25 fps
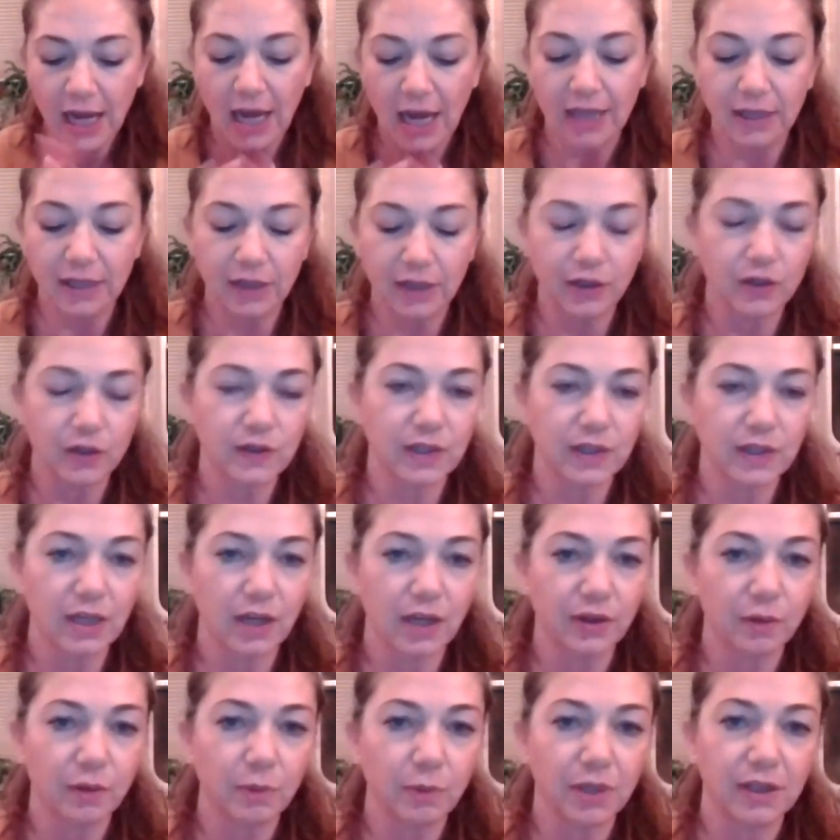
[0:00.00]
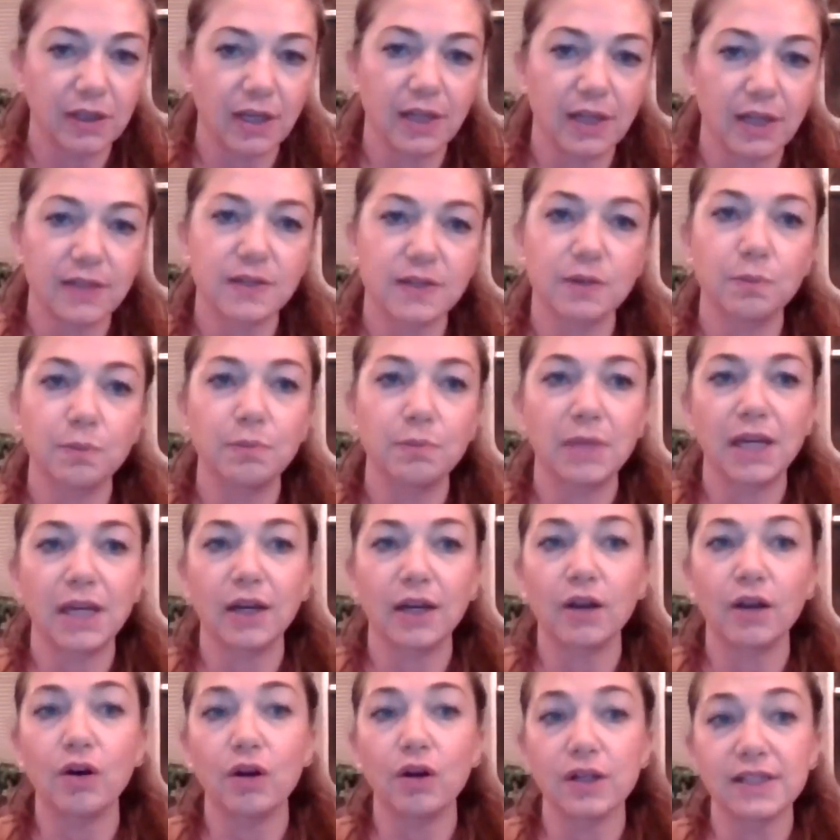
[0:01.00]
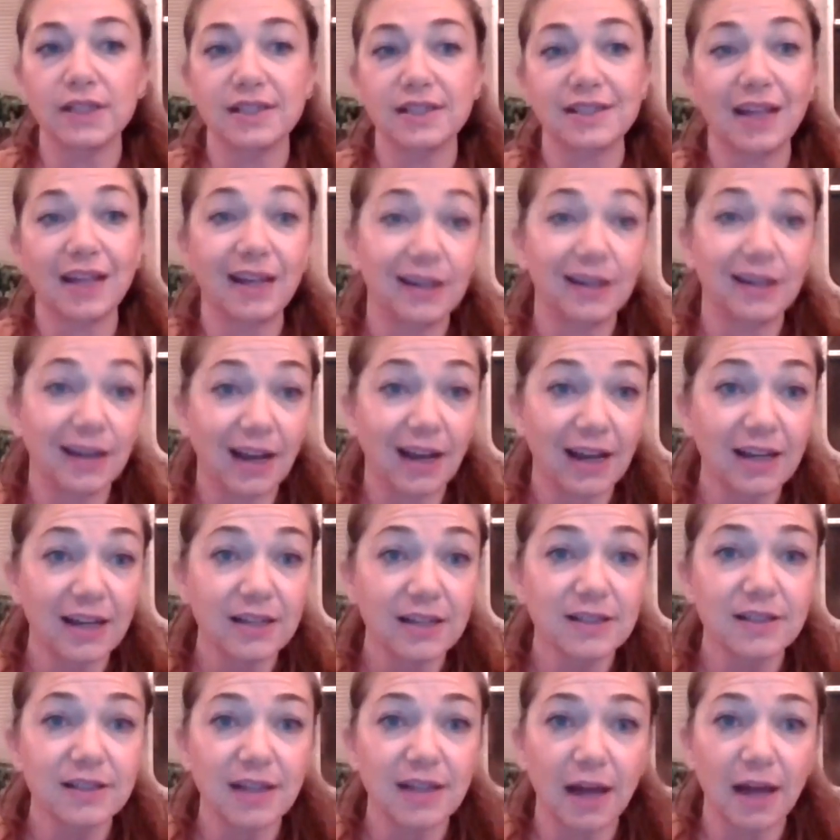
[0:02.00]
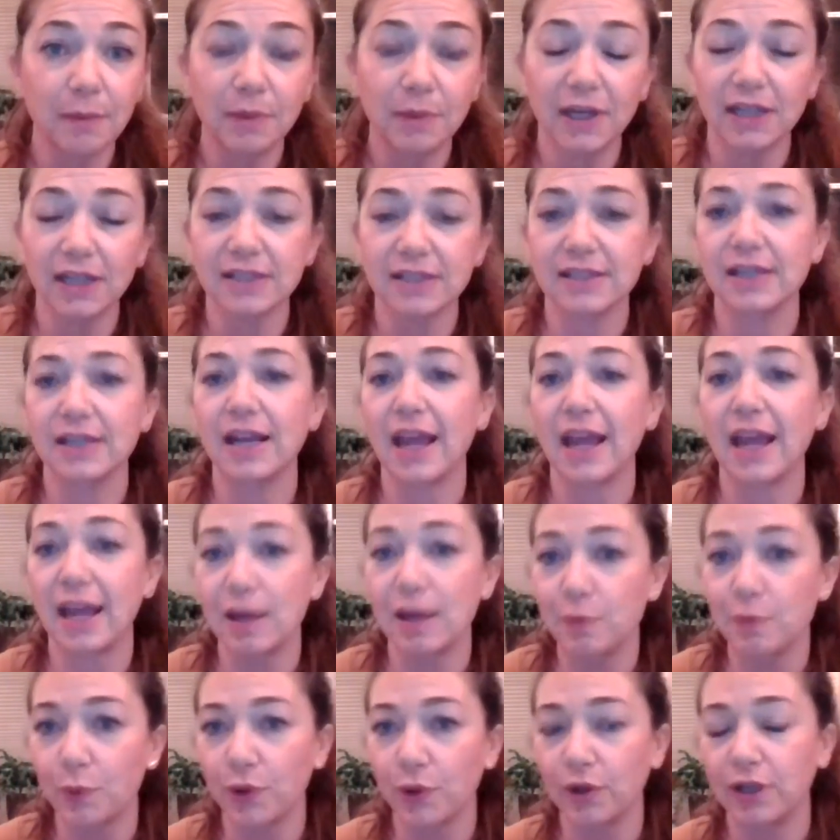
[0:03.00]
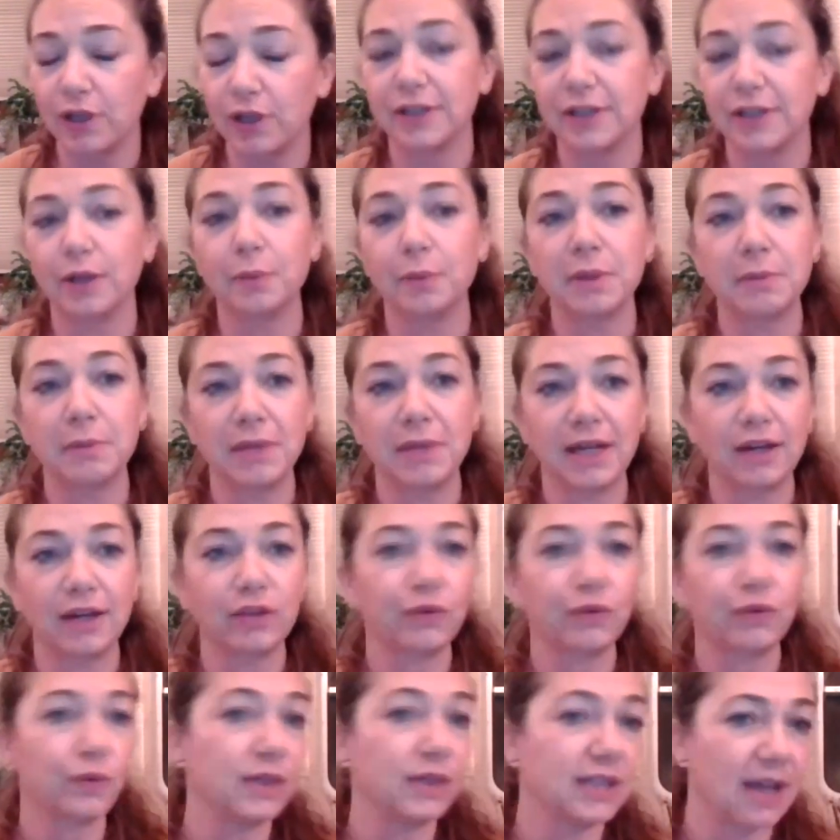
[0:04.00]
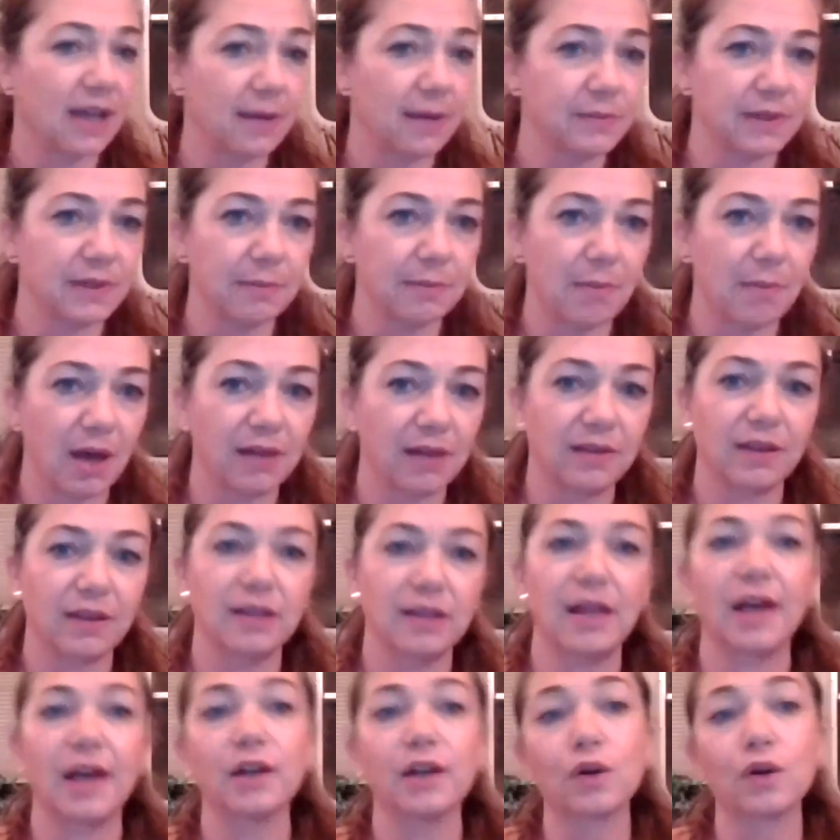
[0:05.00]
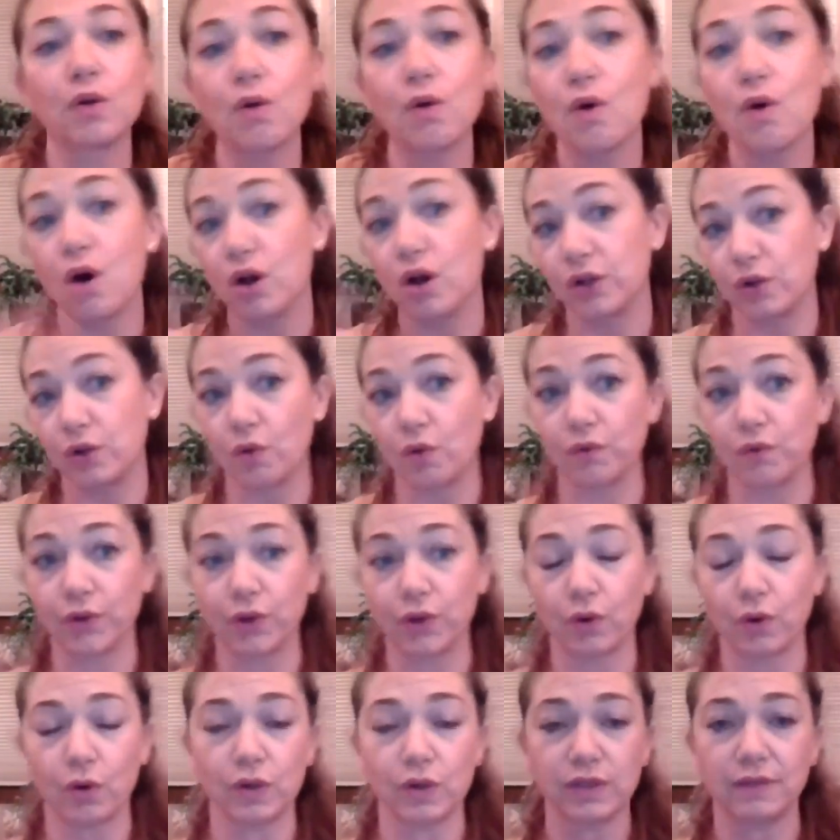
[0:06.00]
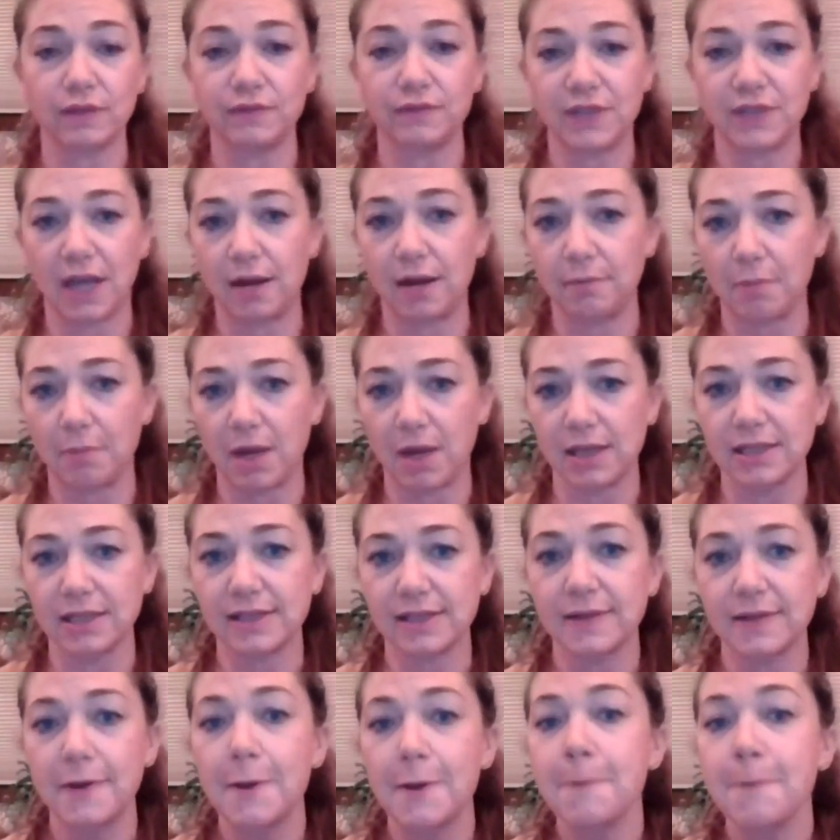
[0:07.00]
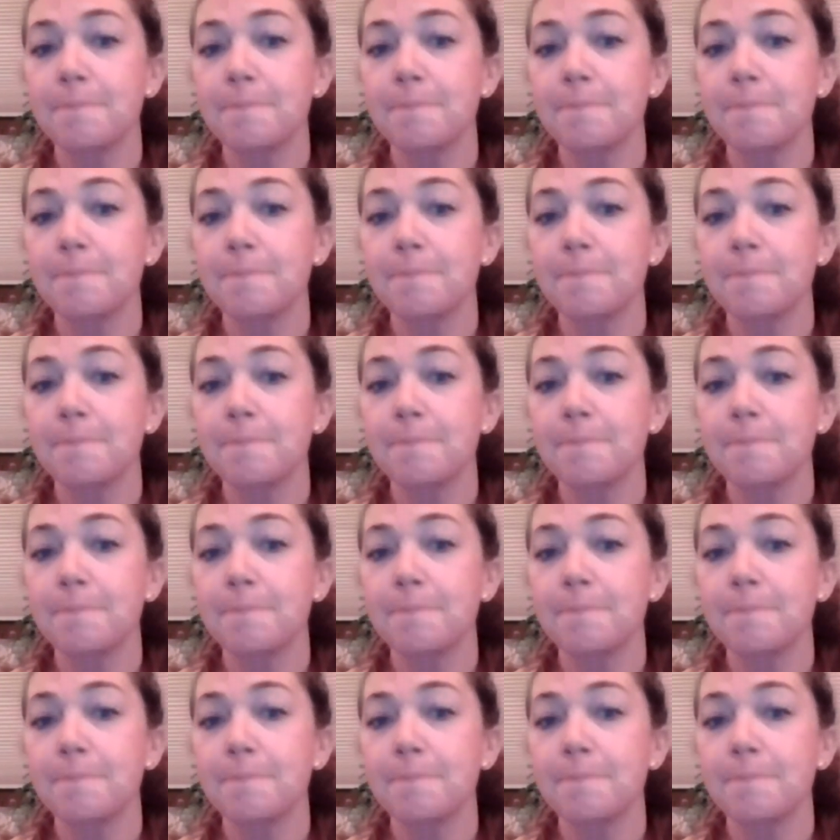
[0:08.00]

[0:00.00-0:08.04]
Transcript: And then there's another one that's meeting on Sundays that begins in April, and they'll be meeting three times a month, and that'll go on over the course of 10 months.